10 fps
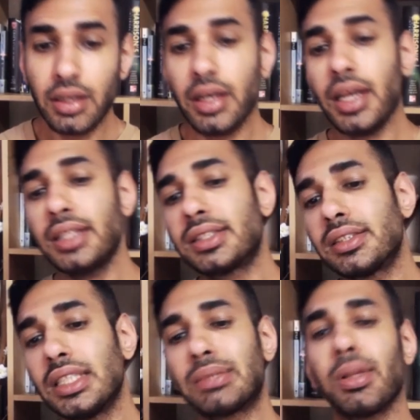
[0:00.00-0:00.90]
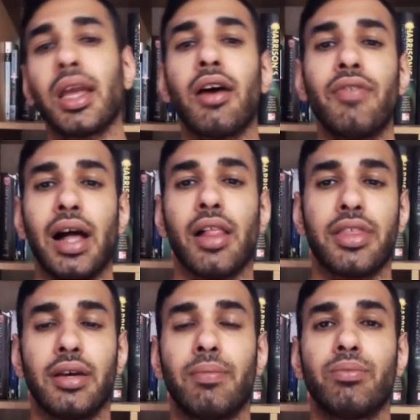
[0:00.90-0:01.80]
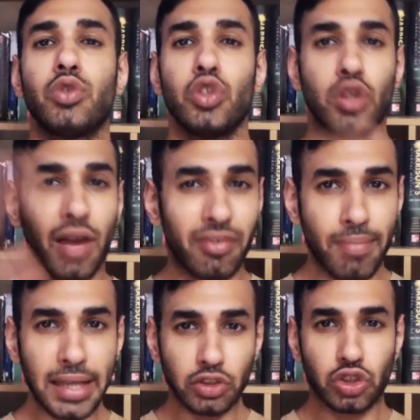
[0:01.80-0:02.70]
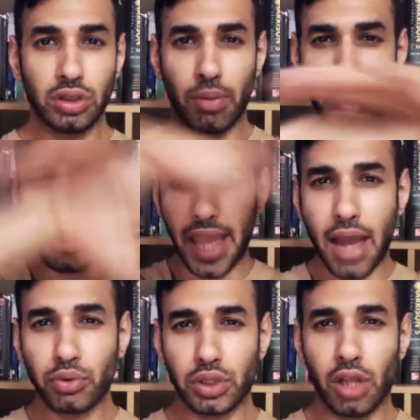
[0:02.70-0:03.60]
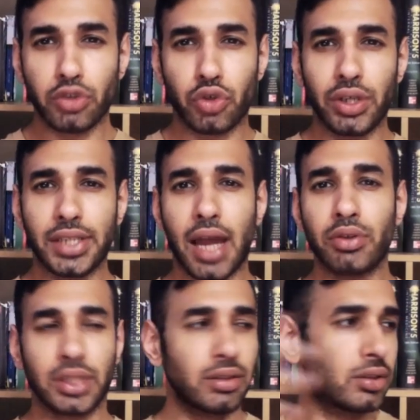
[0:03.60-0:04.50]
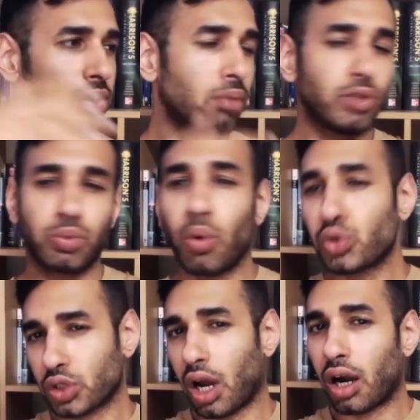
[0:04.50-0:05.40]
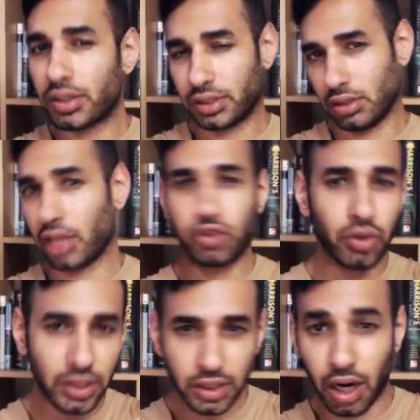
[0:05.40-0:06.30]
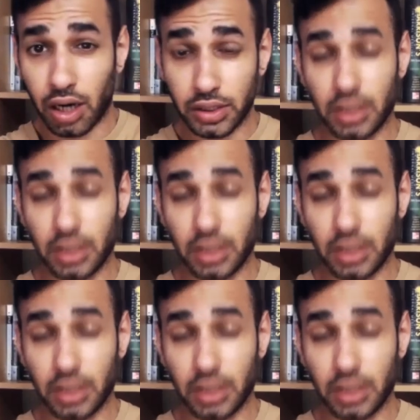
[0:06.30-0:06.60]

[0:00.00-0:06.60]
It's display of wealth. You have a mansion, a big house, a luxurious house, and some sports cars, luxurious cars.